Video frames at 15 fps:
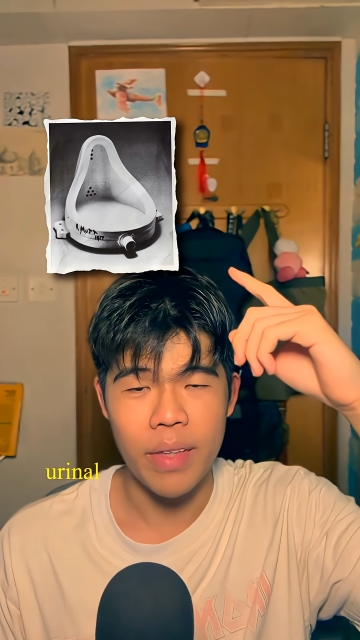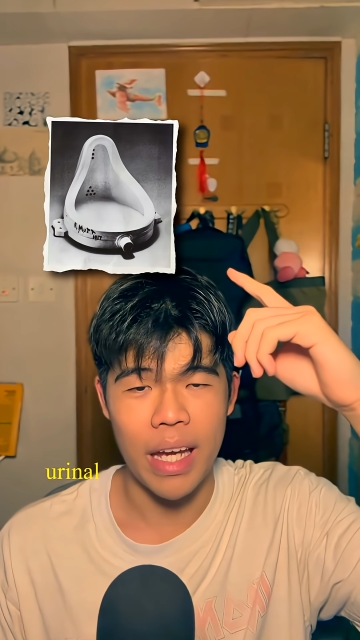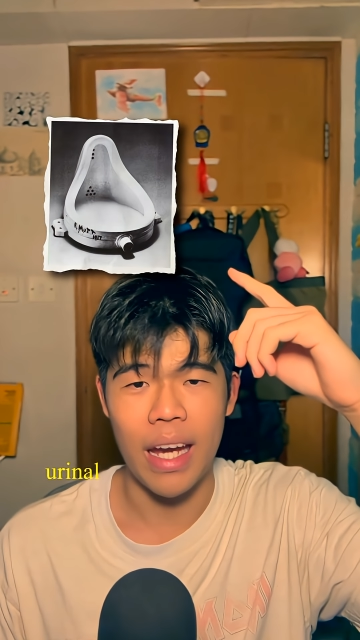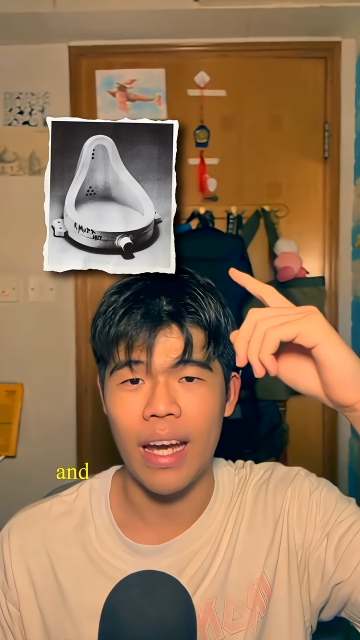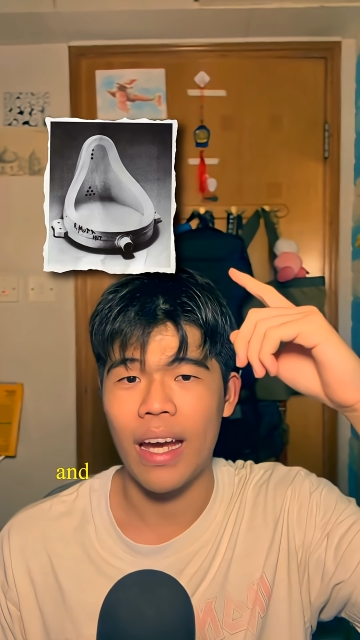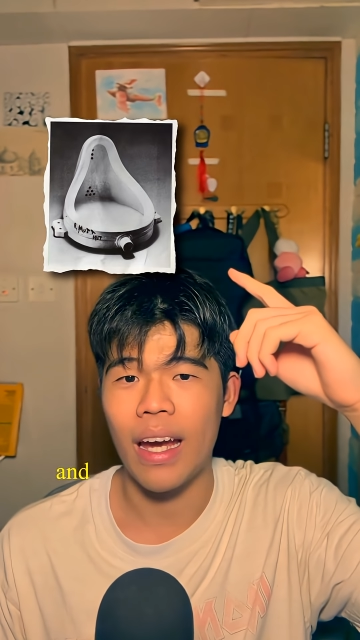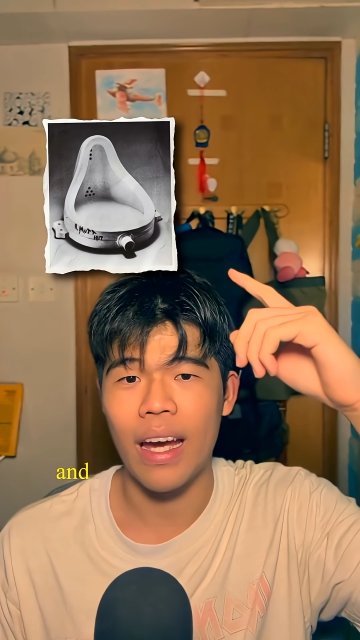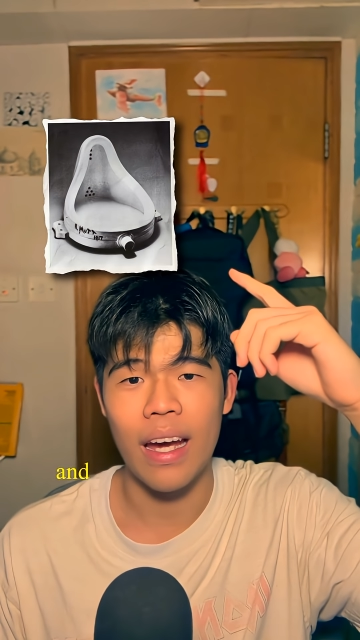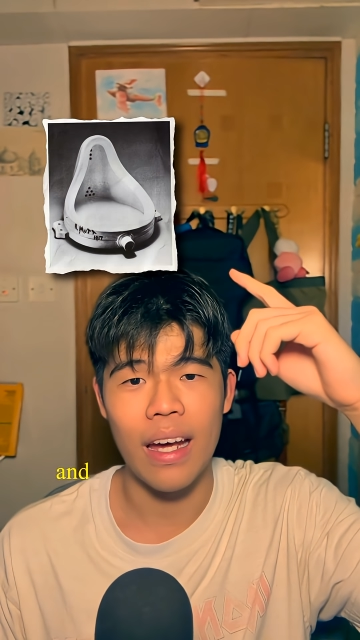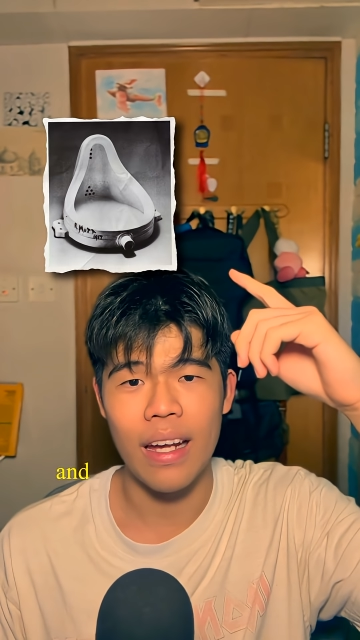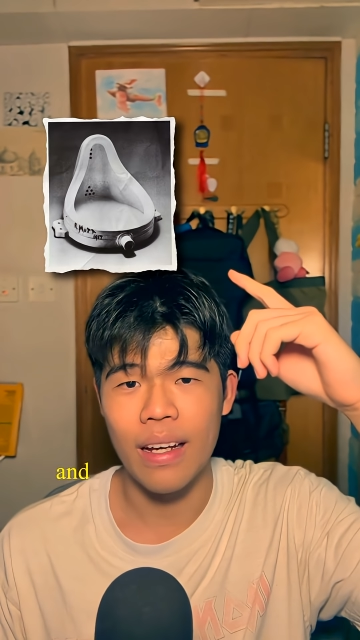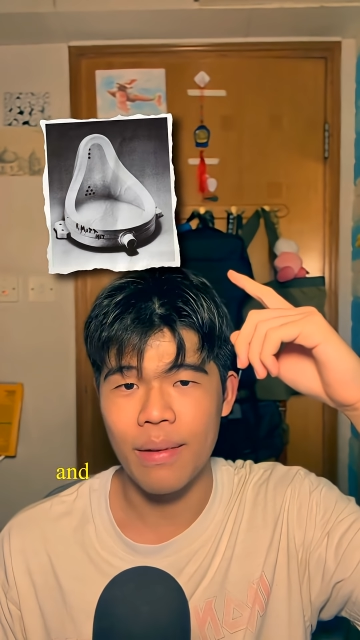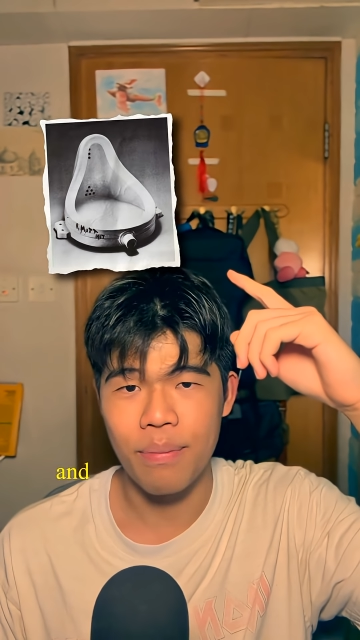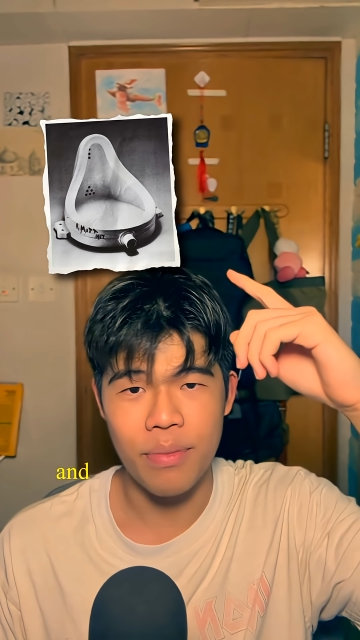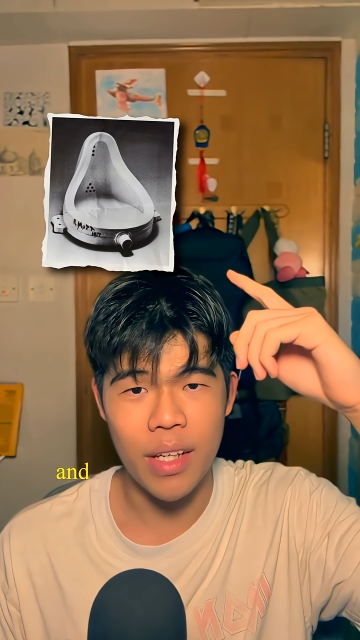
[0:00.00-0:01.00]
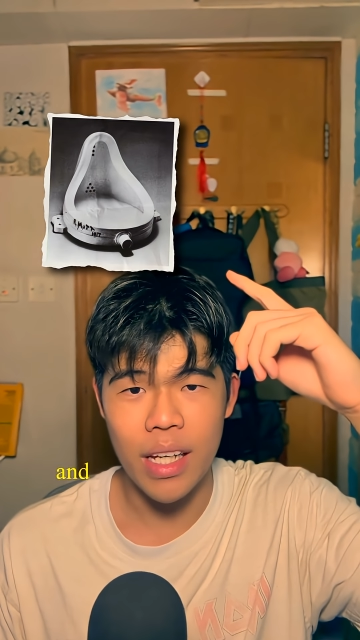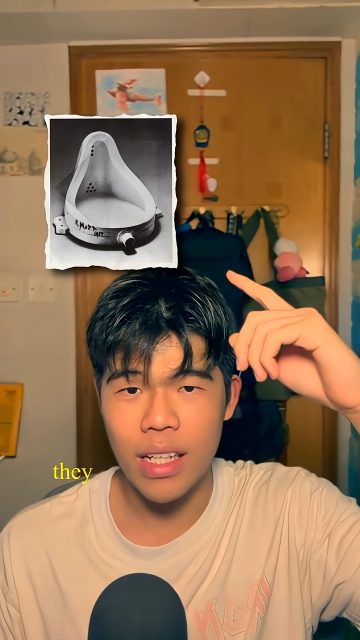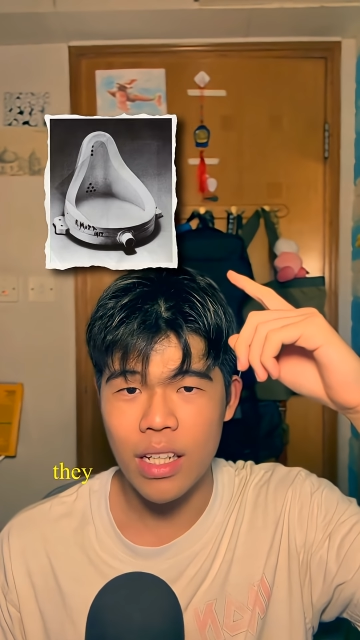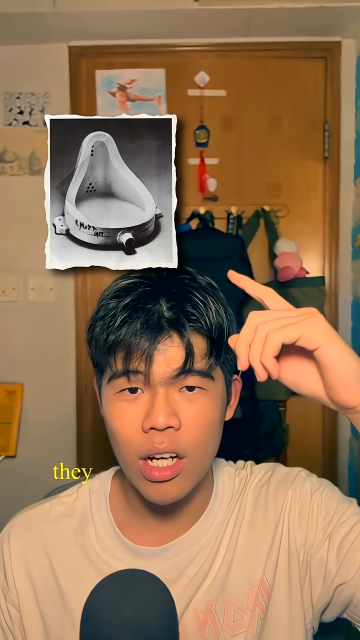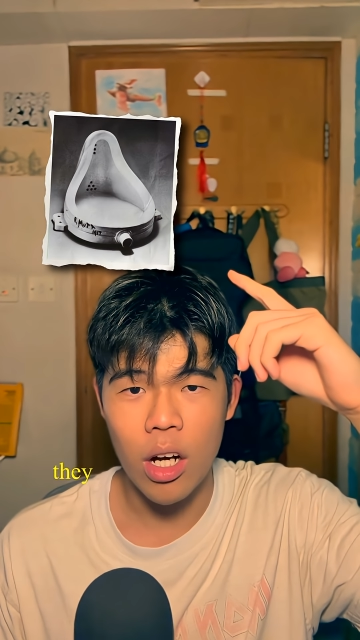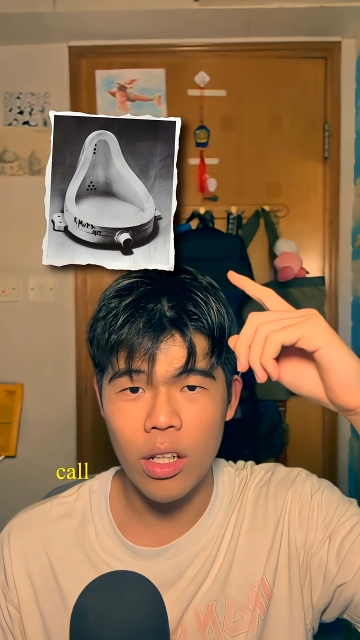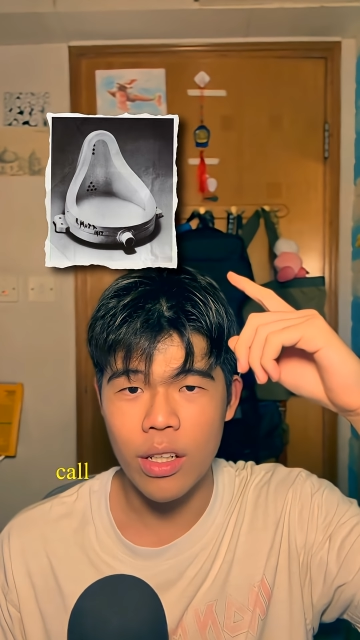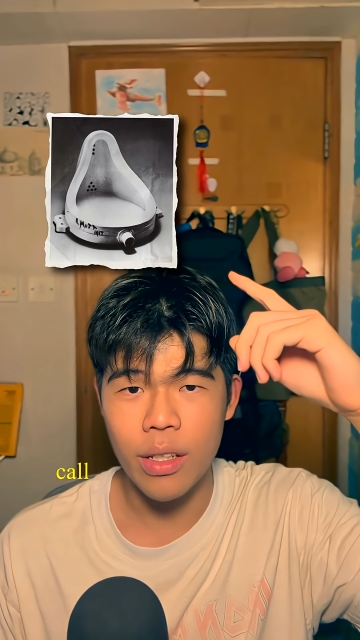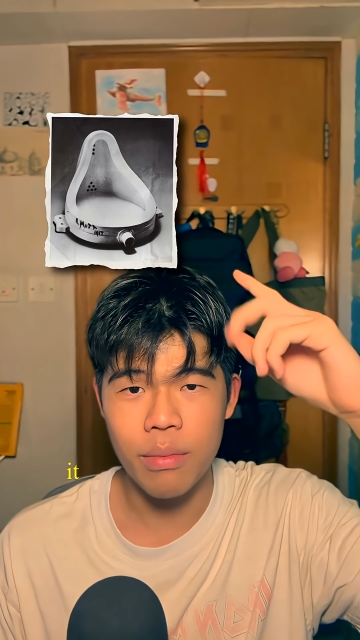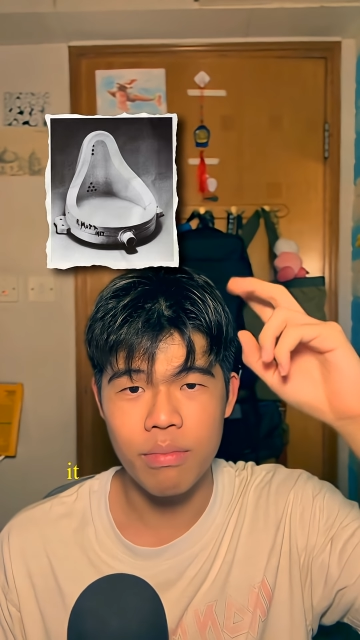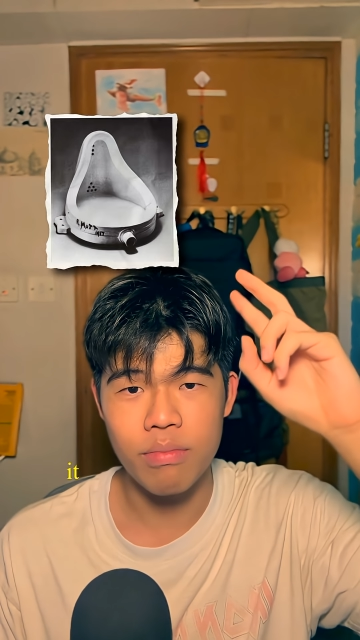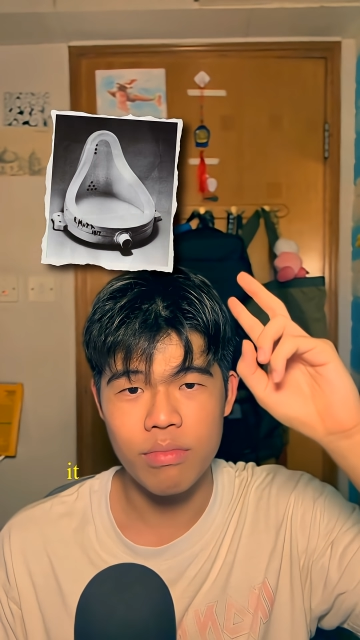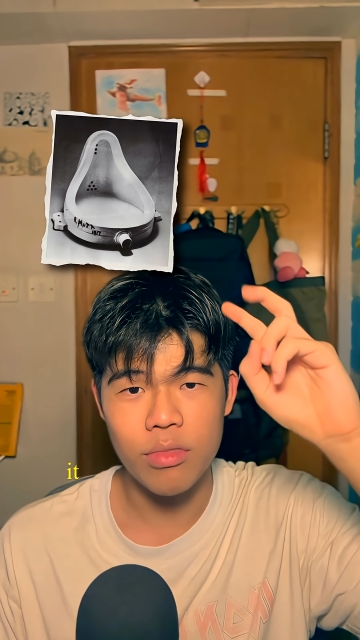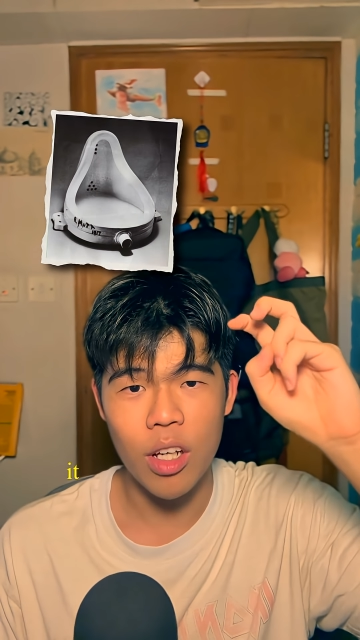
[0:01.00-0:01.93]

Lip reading: and they call it